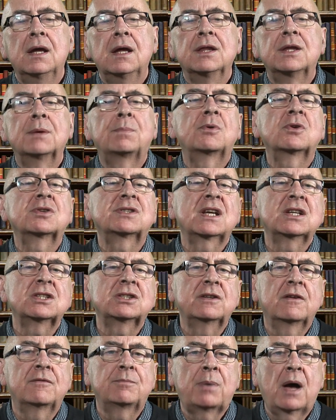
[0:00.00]
The
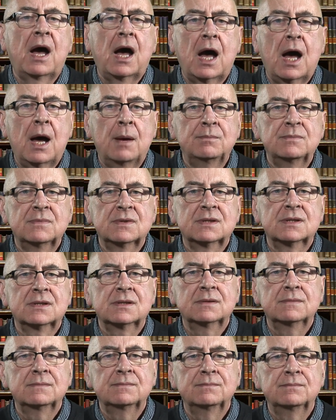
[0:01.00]
procession of
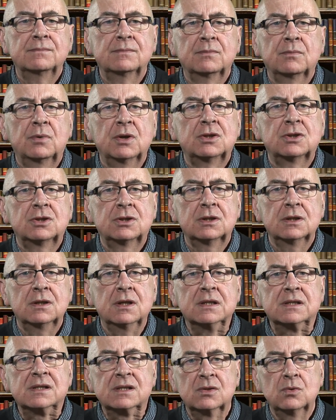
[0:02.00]
palms, which
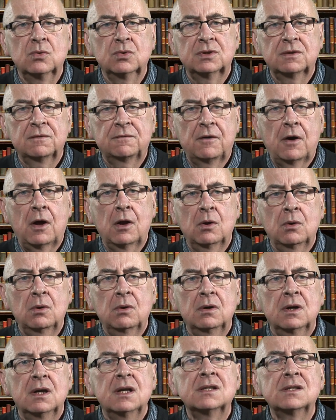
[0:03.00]
is soon to
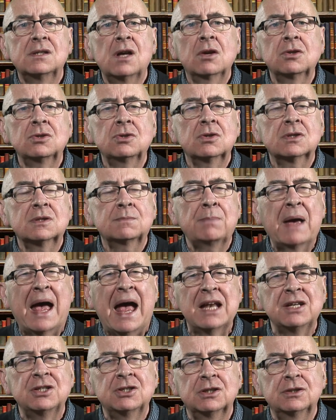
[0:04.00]
follow, is not just
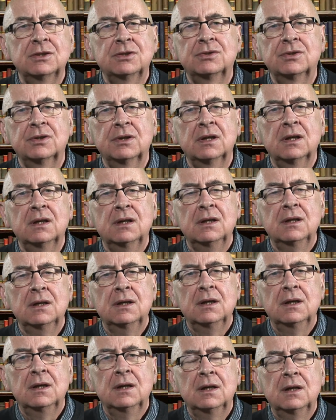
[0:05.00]
pageantry.
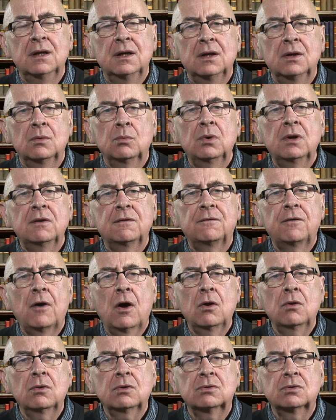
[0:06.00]
We
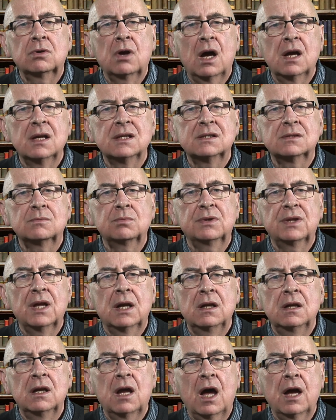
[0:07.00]
follow Christ with a
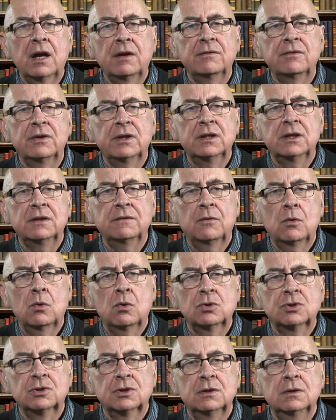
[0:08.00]
lively
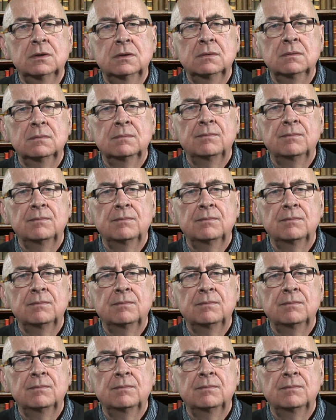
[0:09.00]
devotion.